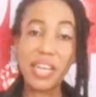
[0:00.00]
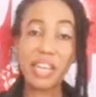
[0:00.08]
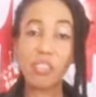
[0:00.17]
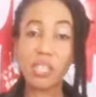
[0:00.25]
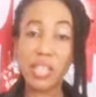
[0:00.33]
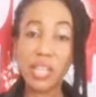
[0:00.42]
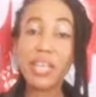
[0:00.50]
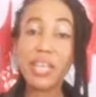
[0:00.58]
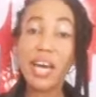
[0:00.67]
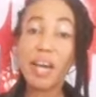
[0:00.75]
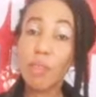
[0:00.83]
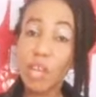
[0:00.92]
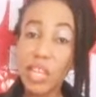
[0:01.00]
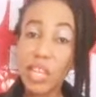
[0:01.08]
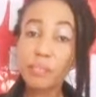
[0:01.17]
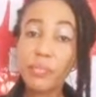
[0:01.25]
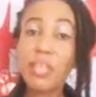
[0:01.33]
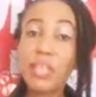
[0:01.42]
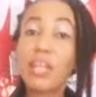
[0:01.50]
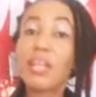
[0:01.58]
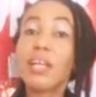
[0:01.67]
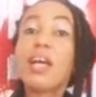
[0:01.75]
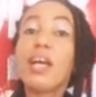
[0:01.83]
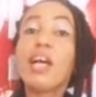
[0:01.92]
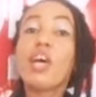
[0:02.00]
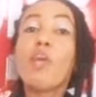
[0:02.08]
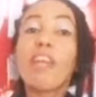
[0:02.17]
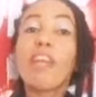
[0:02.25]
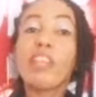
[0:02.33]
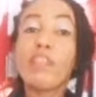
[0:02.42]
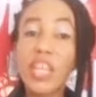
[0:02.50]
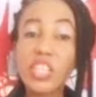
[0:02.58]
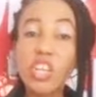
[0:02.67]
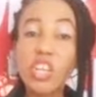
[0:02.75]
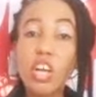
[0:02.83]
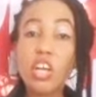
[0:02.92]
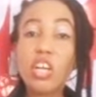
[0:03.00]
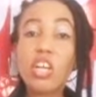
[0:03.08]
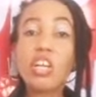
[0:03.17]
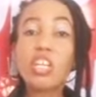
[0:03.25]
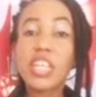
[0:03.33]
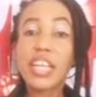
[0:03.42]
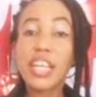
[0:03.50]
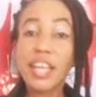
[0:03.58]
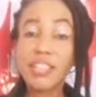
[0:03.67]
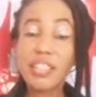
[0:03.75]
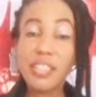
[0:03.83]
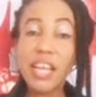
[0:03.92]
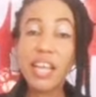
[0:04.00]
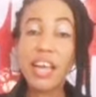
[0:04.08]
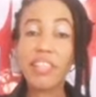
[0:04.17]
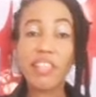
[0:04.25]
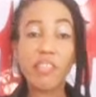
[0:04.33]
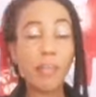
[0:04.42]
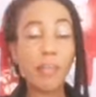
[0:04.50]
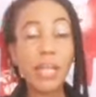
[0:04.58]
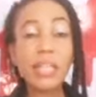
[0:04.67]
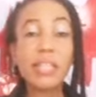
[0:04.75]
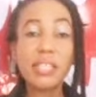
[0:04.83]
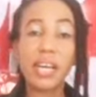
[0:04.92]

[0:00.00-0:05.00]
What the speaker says: this guy to send her money. But adventure, she gets there and never met